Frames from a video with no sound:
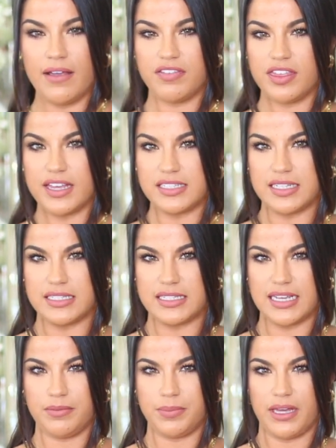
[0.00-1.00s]
if this is
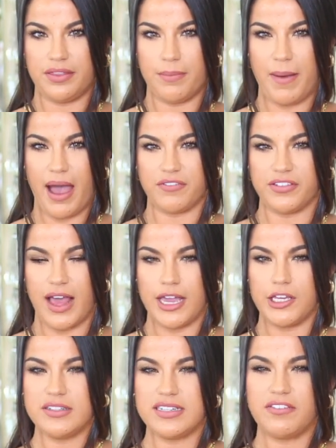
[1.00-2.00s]
going to be the bag for
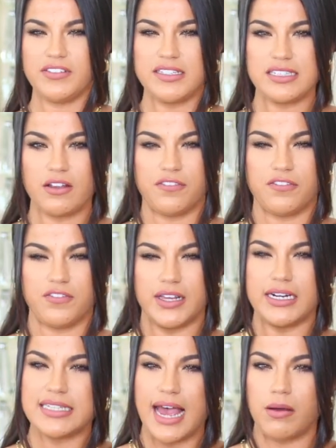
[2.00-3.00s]
that. You can definitely still
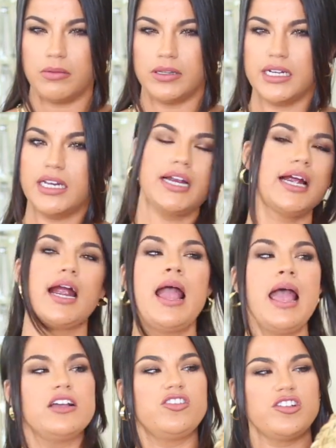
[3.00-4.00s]
fit a towel in here.
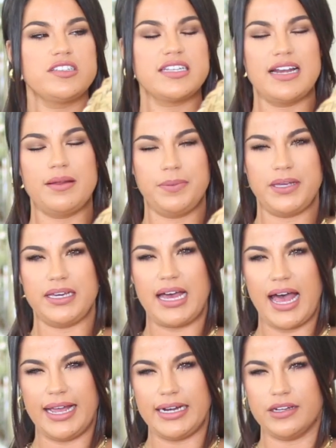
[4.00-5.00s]
It's just going to be
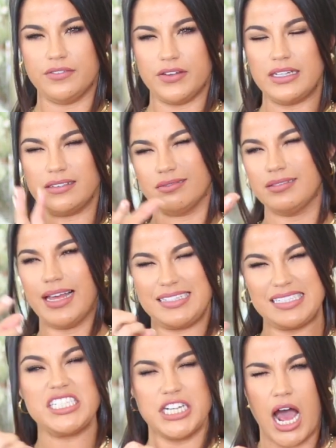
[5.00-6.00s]
kind of like
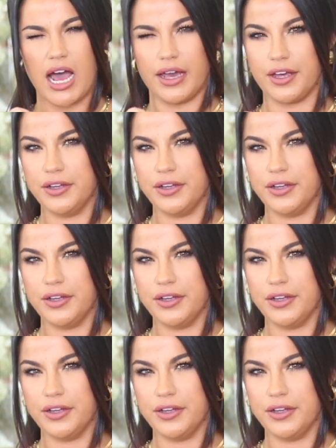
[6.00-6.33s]
snug.